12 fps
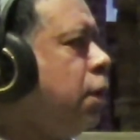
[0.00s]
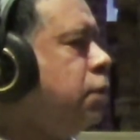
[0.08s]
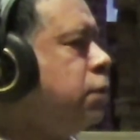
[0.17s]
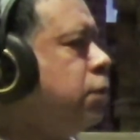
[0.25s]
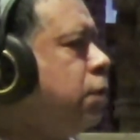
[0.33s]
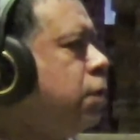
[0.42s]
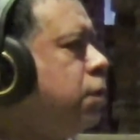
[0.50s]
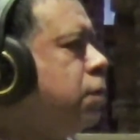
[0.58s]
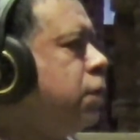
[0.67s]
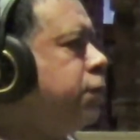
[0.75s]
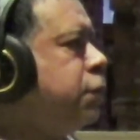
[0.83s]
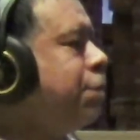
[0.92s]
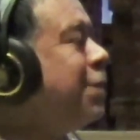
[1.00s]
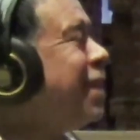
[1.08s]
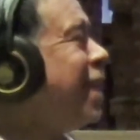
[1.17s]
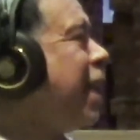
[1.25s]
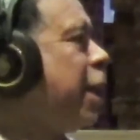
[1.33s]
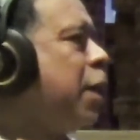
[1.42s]
And so if something
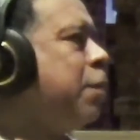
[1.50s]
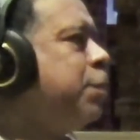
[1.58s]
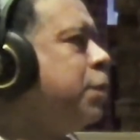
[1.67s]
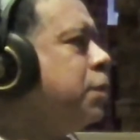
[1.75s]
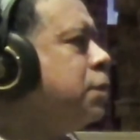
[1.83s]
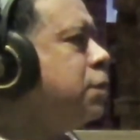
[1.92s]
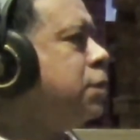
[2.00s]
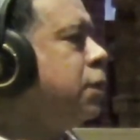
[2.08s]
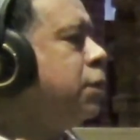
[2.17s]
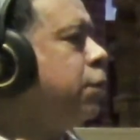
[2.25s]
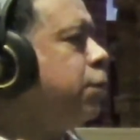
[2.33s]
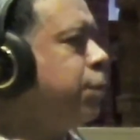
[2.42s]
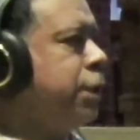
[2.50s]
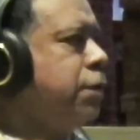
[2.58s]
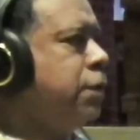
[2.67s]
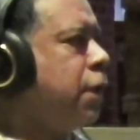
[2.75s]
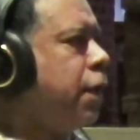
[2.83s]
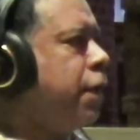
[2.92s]
happens in their
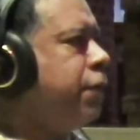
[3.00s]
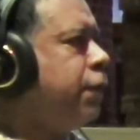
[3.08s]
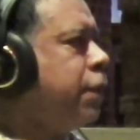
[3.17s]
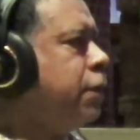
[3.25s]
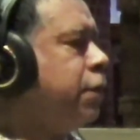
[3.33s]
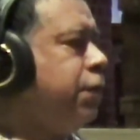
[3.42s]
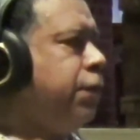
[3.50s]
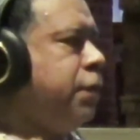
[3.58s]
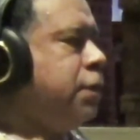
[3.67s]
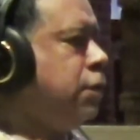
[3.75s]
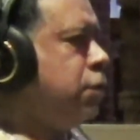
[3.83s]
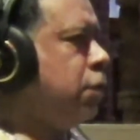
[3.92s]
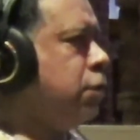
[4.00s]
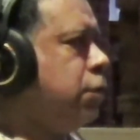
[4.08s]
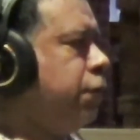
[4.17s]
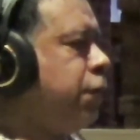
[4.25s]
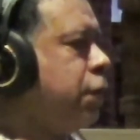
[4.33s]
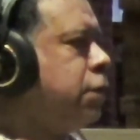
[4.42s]
real life and it starts
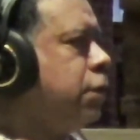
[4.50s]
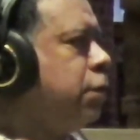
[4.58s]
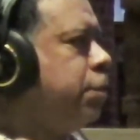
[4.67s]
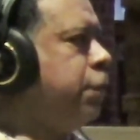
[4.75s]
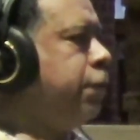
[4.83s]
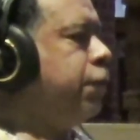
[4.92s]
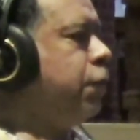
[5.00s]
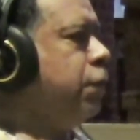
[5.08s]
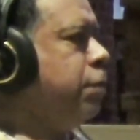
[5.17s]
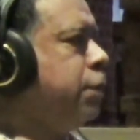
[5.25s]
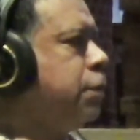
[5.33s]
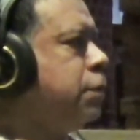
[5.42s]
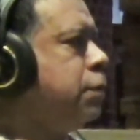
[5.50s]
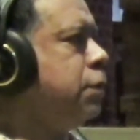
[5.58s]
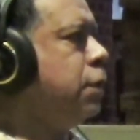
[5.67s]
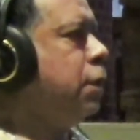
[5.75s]
affecting their performance,